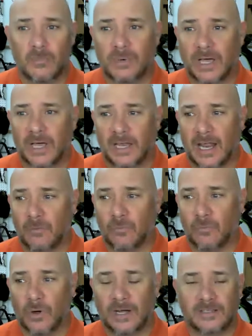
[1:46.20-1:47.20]
but I
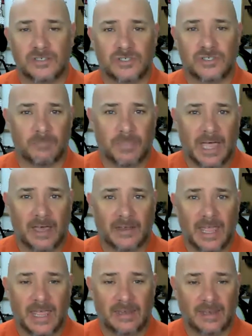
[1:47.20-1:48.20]
wanted to jump
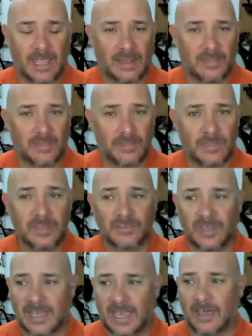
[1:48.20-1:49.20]
out, and this
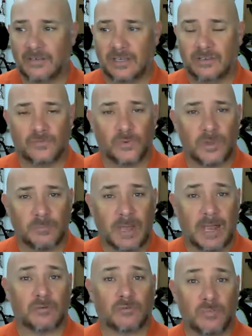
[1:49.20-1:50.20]
account is for the
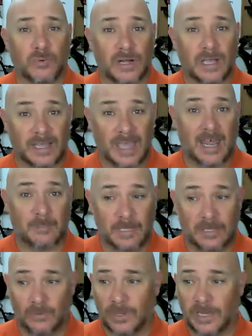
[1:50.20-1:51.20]
Power Sport Academy,
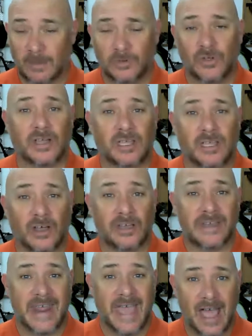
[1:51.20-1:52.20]
the one that I'm talking on
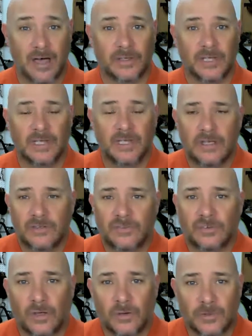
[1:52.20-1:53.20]
now.
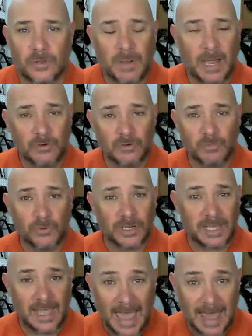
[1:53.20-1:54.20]
So the Power Sport
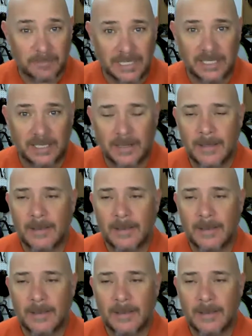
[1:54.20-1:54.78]
Academy